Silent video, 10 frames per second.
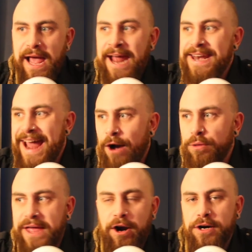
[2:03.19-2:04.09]
And now
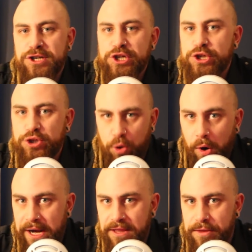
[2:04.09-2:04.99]
they are
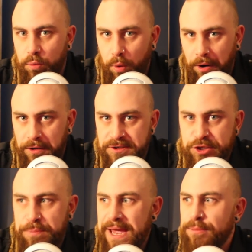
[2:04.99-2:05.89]
destroying the world
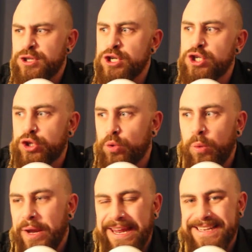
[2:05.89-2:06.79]
to be able to
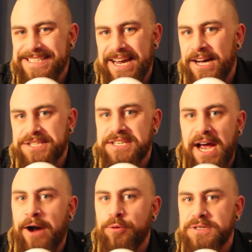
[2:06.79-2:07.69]
squeeze us
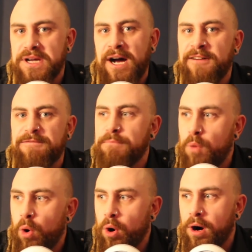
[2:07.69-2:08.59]
out of
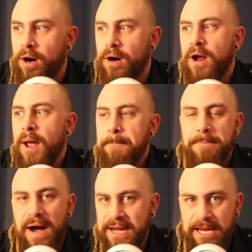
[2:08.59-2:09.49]
more
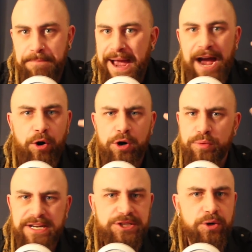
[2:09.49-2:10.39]
money, power,
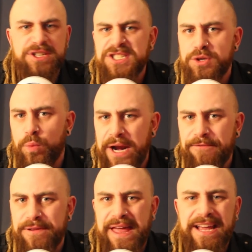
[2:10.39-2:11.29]
resources, and
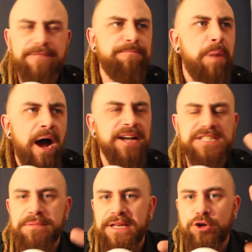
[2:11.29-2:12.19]
whatever they can
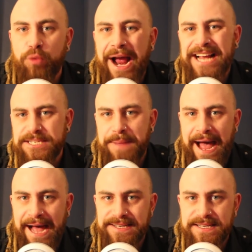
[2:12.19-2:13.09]
possibly grasp
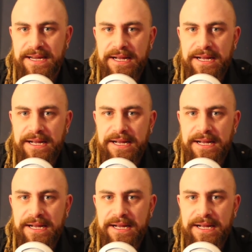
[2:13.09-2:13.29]
at.